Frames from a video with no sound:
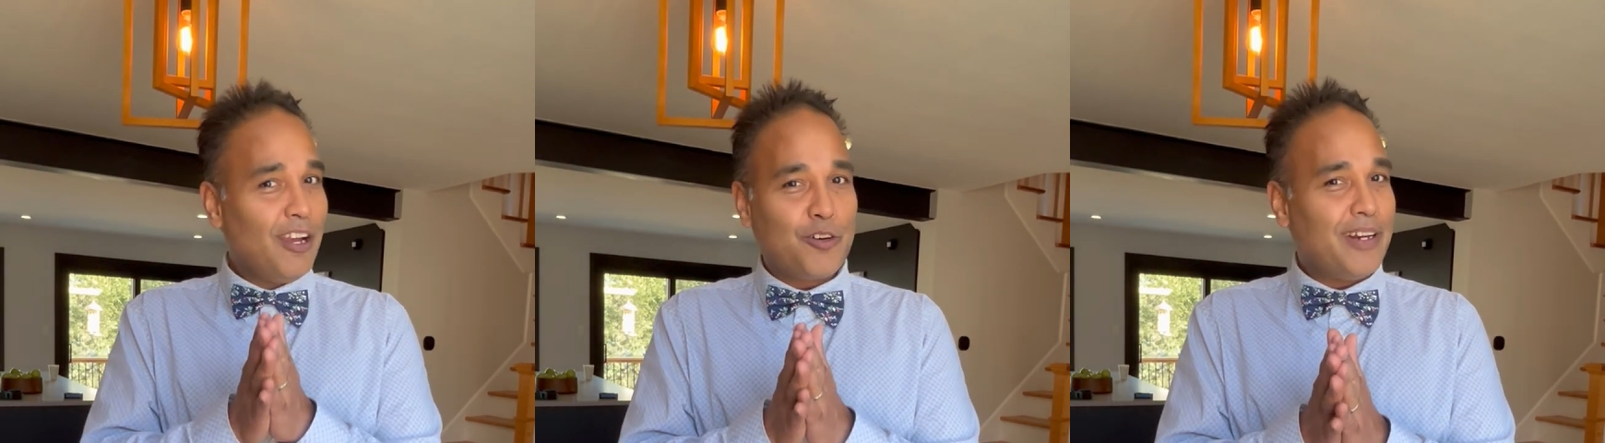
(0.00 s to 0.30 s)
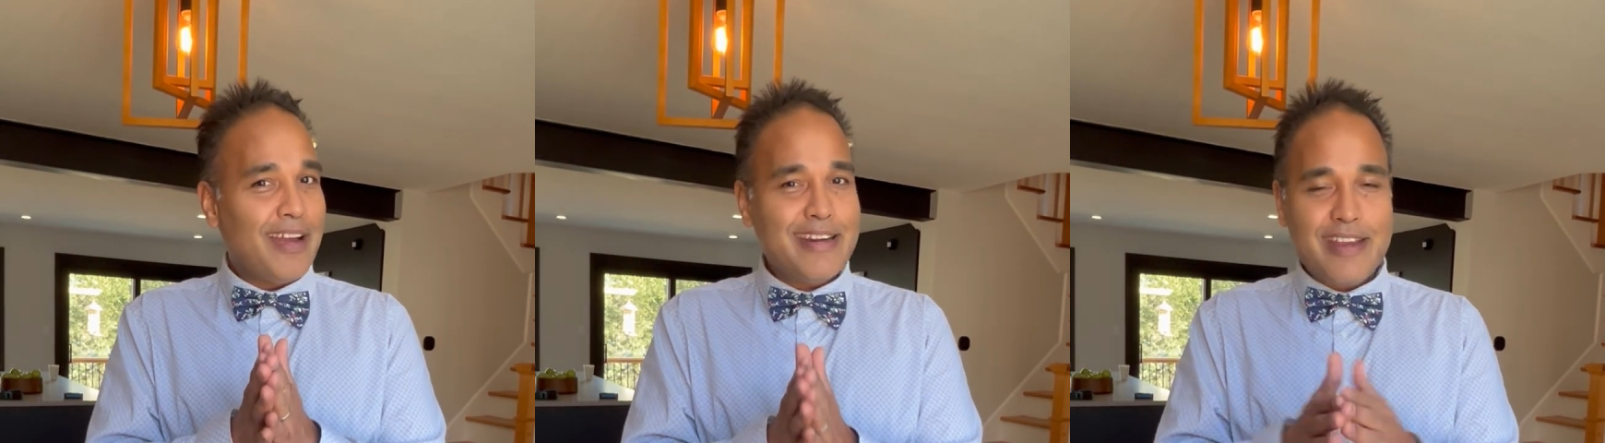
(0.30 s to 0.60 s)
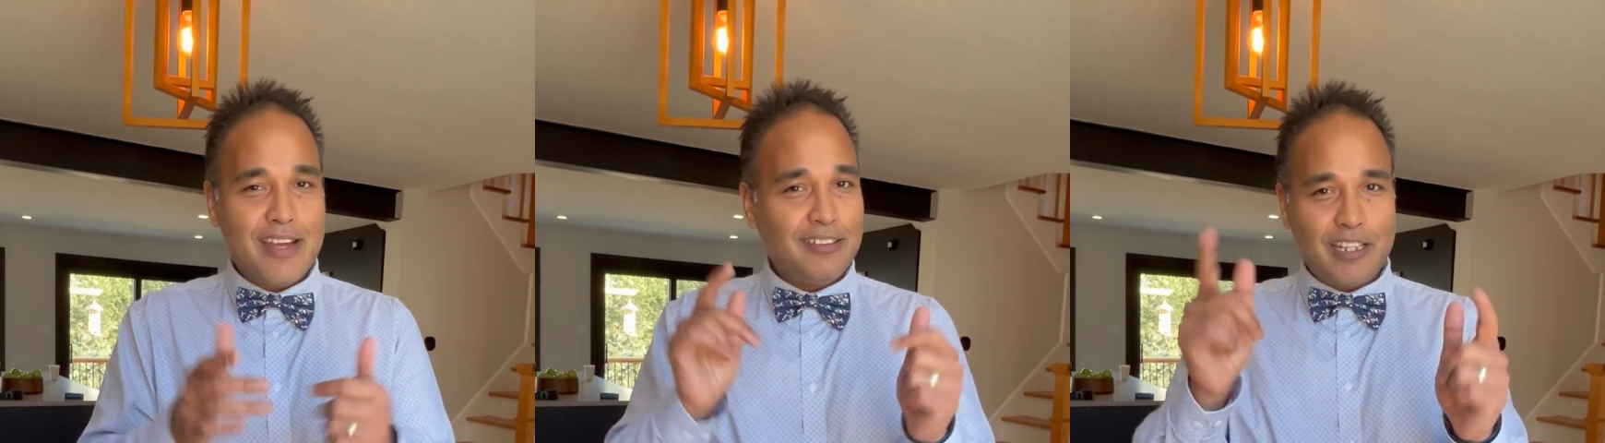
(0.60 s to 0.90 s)
great
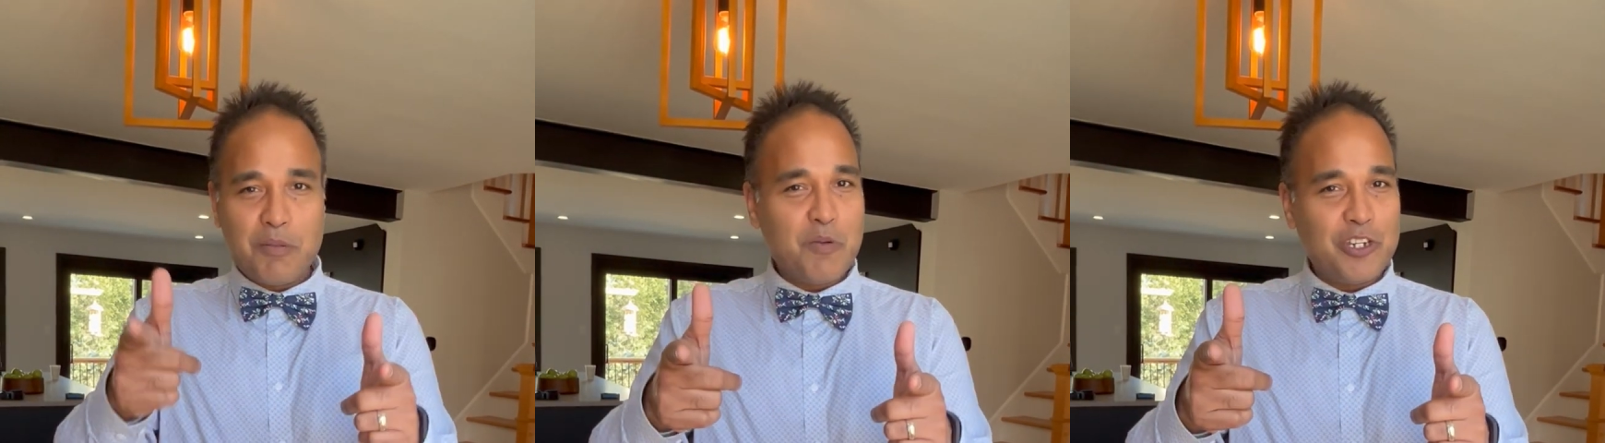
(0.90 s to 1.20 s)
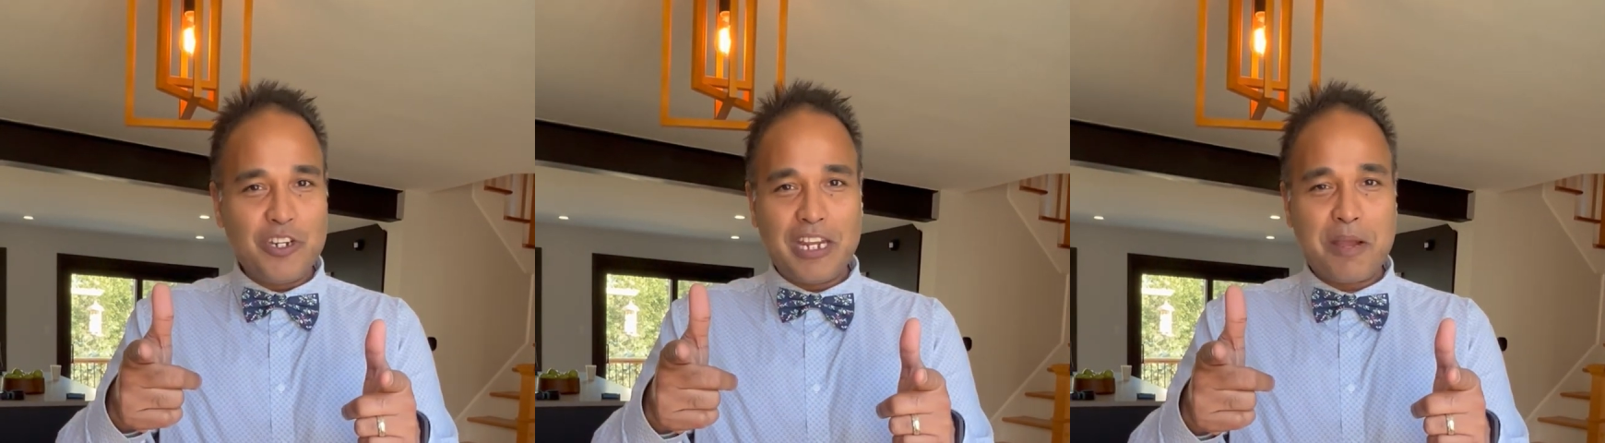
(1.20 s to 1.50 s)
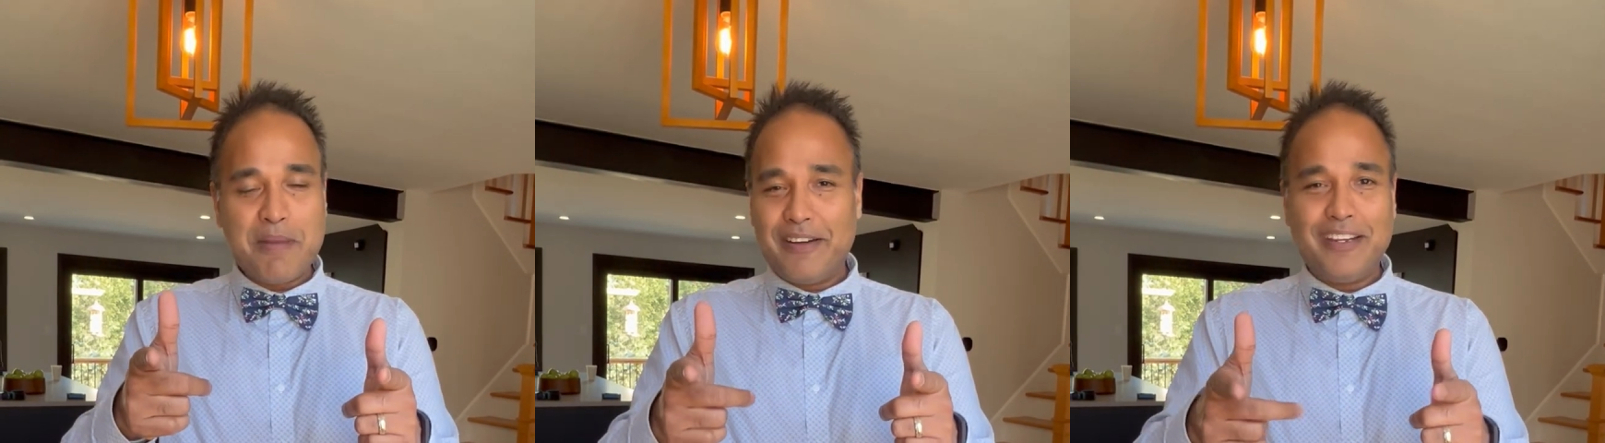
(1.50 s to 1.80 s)
idea. Tell me what you think
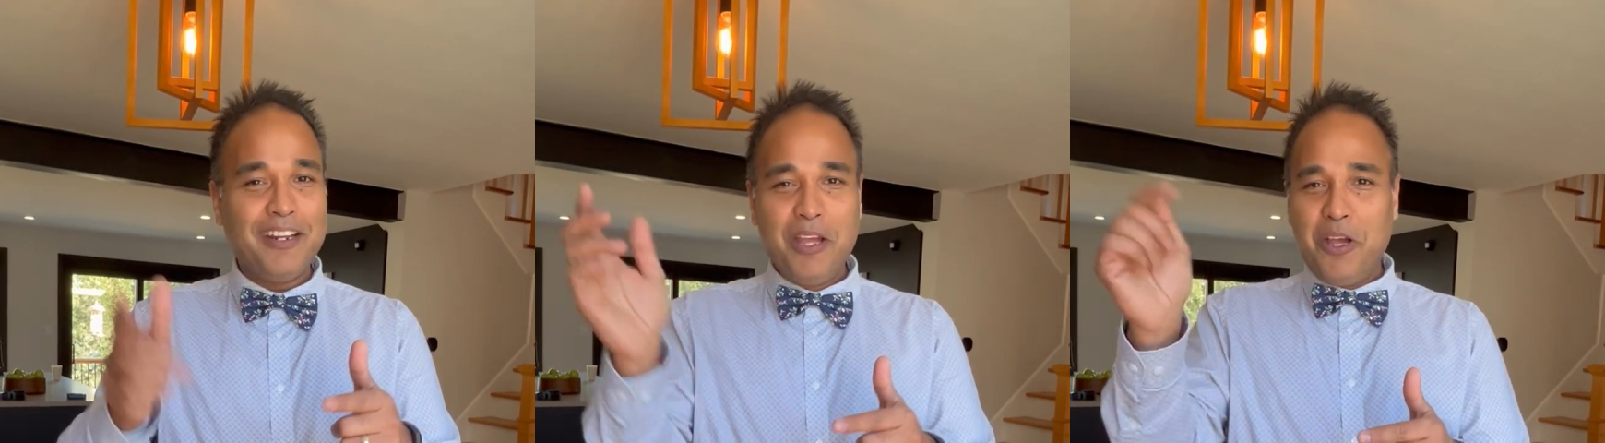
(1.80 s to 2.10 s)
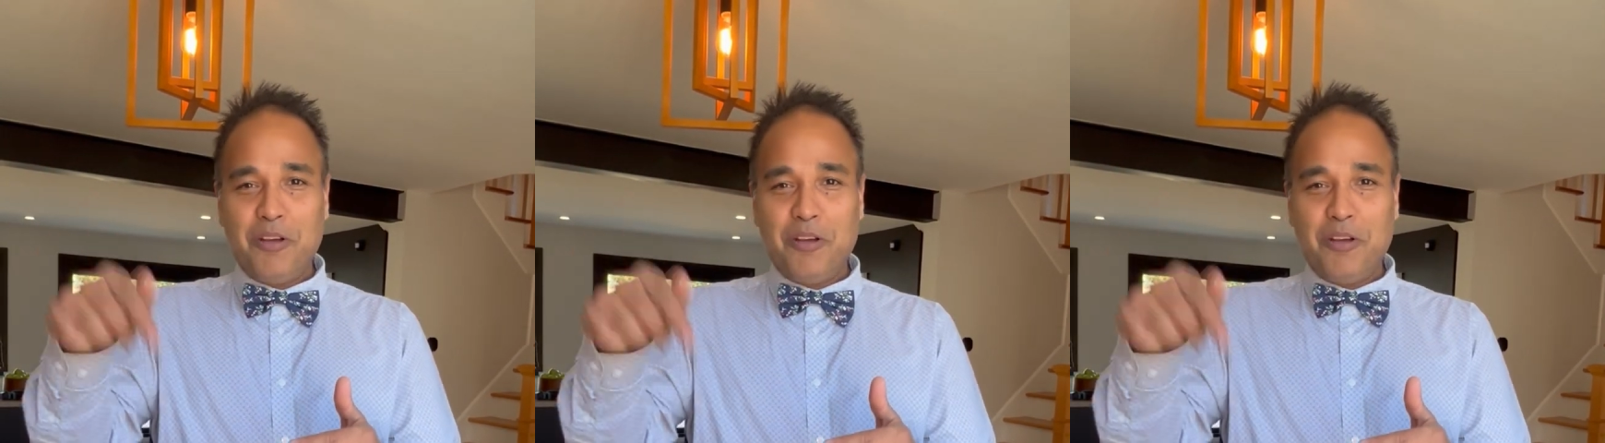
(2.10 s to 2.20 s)
about it.